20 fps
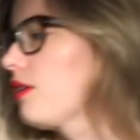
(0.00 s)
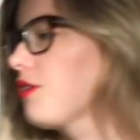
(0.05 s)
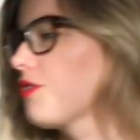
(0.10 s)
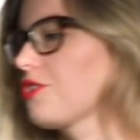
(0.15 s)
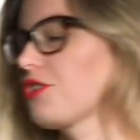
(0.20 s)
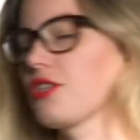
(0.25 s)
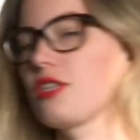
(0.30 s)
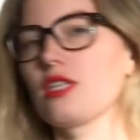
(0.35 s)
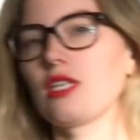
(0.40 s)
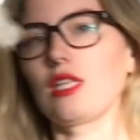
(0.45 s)
there's
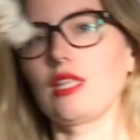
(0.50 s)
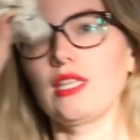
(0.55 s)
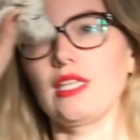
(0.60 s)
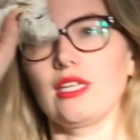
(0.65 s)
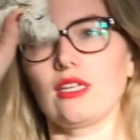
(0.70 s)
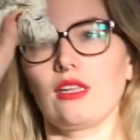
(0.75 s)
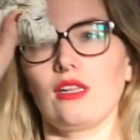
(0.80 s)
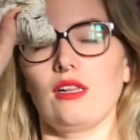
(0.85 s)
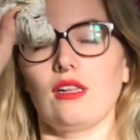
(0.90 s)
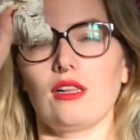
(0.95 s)
just a
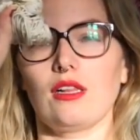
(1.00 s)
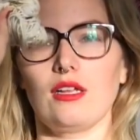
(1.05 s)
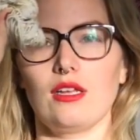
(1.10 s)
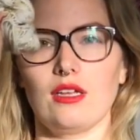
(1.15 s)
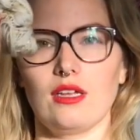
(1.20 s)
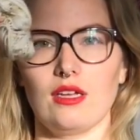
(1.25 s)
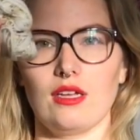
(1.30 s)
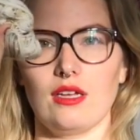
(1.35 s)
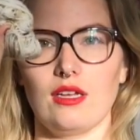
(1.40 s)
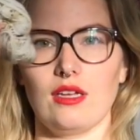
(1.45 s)
little
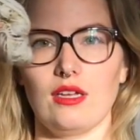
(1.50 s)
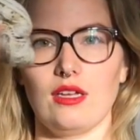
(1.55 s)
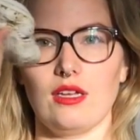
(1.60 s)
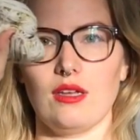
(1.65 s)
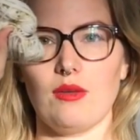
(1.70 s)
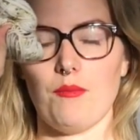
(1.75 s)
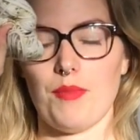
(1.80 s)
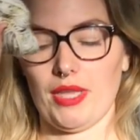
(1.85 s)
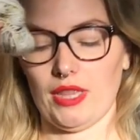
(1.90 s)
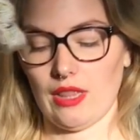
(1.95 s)

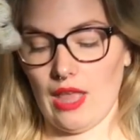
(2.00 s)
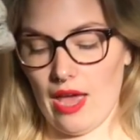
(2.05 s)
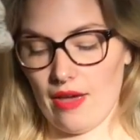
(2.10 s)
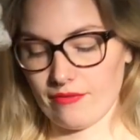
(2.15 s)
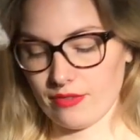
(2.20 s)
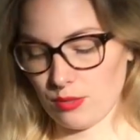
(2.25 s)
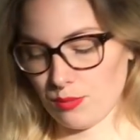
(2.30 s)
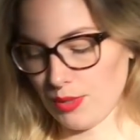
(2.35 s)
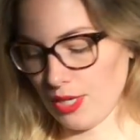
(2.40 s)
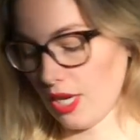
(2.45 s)
bit left